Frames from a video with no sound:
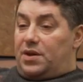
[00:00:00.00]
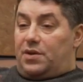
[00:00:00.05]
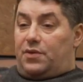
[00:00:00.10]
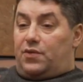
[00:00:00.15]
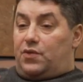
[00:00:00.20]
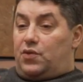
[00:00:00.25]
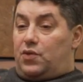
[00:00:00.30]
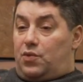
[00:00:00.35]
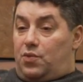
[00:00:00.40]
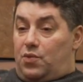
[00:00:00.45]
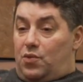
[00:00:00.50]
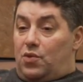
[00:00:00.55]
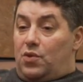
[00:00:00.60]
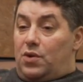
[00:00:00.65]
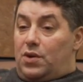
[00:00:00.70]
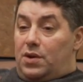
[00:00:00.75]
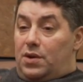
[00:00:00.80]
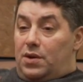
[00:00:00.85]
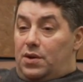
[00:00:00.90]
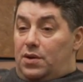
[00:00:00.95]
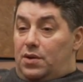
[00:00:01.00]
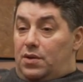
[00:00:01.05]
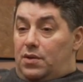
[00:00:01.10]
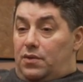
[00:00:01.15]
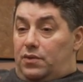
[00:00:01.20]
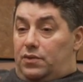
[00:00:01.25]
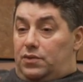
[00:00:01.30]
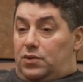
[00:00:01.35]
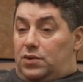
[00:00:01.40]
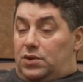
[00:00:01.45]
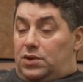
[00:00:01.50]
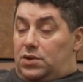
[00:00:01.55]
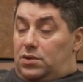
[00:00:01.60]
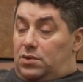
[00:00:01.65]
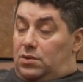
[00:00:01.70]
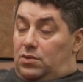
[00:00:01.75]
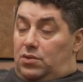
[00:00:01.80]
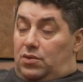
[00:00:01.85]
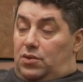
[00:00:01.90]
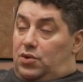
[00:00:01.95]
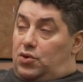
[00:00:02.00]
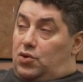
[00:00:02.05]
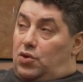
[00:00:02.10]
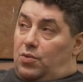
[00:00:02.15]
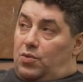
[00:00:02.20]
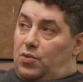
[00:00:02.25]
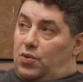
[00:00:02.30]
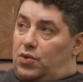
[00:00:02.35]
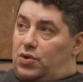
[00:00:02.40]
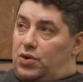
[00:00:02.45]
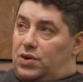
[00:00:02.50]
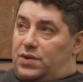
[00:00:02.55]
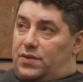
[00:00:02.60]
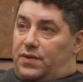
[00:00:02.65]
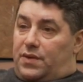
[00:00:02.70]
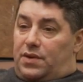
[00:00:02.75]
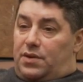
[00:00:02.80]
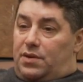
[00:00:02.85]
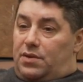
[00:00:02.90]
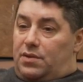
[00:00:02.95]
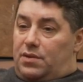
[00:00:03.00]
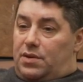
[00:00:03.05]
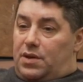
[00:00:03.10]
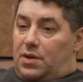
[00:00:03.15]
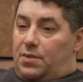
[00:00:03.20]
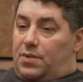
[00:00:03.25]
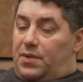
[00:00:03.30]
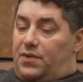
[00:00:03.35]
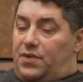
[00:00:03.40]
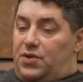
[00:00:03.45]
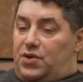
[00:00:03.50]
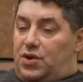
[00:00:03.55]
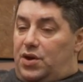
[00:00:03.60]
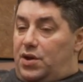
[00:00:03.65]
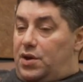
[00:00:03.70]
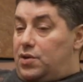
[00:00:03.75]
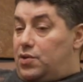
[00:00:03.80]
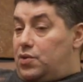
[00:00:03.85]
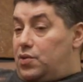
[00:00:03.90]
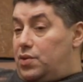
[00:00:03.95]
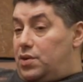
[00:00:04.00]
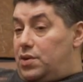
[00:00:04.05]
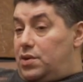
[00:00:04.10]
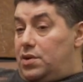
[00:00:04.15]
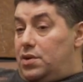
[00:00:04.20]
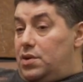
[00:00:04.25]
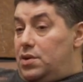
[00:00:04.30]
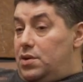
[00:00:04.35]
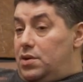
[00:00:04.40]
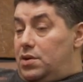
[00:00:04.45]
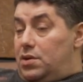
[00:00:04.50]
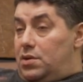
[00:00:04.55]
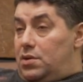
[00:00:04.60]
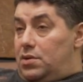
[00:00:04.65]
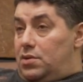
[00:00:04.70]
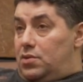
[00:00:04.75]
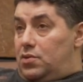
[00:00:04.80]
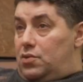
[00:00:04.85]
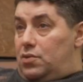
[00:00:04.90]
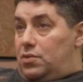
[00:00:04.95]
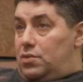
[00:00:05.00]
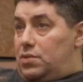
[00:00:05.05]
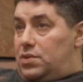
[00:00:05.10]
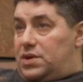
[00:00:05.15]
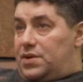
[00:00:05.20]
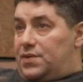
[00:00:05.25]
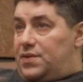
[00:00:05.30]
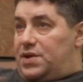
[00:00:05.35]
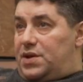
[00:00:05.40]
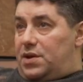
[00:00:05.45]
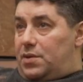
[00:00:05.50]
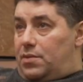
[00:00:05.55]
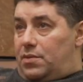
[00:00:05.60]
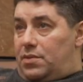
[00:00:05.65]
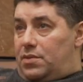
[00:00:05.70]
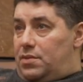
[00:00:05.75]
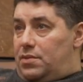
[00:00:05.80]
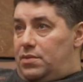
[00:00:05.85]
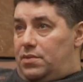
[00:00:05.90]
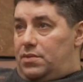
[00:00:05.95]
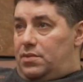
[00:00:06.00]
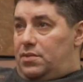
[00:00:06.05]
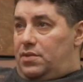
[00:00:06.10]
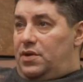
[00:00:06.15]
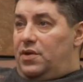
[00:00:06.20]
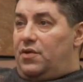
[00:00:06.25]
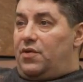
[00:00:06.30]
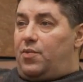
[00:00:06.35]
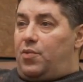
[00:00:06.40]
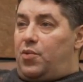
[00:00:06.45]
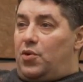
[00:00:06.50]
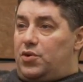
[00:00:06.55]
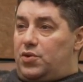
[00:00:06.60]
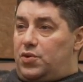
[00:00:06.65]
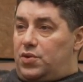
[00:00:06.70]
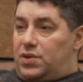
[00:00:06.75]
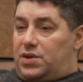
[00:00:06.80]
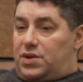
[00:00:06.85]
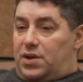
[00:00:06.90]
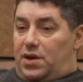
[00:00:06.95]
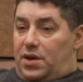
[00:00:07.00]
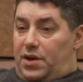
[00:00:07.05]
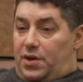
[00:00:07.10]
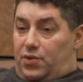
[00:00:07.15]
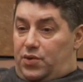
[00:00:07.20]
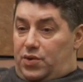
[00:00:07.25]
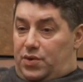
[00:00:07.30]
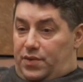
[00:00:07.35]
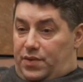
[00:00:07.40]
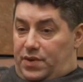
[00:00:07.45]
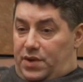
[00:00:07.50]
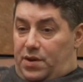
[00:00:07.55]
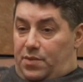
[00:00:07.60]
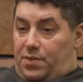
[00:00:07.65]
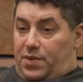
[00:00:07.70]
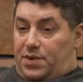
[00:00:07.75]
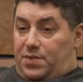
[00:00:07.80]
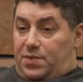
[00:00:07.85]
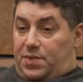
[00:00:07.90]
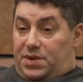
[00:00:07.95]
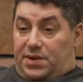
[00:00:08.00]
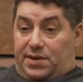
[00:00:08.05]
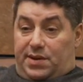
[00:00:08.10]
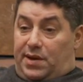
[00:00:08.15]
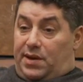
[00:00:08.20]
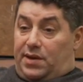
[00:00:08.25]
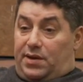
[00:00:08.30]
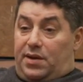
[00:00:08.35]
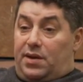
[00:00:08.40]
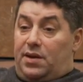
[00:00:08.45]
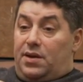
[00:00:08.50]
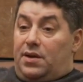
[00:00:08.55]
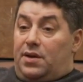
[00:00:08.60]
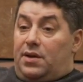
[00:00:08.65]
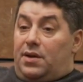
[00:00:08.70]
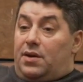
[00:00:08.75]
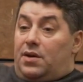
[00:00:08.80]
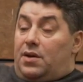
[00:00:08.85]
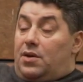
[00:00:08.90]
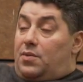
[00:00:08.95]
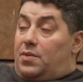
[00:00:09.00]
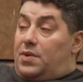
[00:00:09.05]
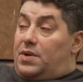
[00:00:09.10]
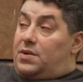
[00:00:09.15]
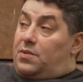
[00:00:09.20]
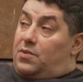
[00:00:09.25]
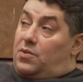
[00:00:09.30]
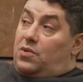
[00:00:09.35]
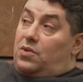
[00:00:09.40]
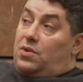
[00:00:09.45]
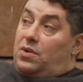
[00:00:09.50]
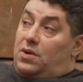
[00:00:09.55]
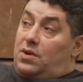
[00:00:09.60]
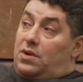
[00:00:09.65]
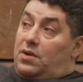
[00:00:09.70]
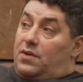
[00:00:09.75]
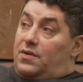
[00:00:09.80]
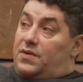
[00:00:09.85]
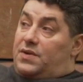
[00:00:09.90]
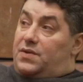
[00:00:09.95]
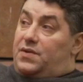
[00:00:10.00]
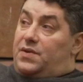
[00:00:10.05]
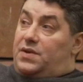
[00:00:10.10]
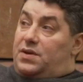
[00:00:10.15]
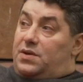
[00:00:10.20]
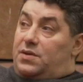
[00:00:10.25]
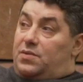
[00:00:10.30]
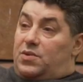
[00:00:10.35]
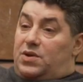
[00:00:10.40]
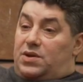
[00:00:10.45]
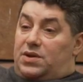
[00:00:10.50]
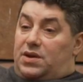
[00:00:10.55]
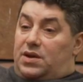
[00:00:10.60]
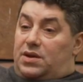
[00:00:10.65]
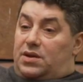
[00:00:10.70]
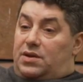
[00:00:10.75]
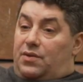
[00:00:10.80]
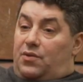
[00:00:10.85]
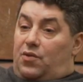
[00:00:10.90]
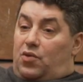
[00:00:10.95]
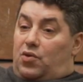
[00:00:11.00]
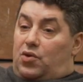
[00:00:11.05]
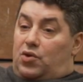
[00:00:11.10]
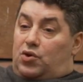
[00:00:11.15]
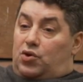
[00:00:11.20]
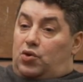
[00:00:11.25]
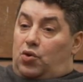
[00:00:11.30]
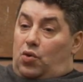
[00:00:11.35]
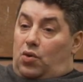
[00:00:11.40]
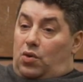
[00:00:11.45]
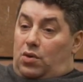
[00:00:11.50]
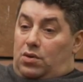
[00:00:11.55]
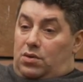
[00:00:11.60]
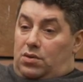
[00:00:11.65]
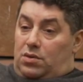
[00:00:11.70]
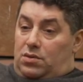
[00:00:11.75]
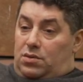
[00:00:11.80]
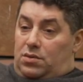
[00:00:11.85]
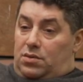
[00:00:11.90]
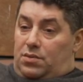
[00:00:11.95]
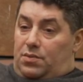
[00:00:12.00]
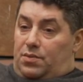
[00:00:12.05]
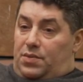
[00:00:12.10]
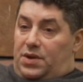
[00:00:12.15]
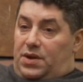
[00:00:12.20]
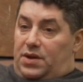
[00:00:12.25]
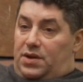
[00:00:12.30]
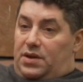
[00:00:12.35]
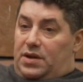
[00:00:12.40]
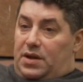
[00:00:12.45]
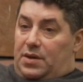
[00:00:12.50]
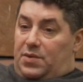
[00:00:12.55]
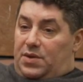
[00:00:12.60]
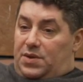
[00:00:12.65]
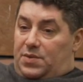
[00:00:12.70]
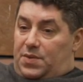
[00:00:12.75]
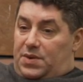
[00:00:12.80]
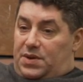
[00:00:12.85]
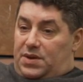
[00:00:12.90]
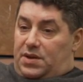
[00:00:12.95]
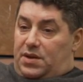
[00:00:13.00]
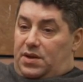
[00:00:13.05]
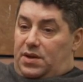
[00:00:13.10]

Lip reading: Because, this helps you to realize that maybe the chances are equal. And some people may even think that the others won't use their gun for shooting, because shooting may easily put them into prison.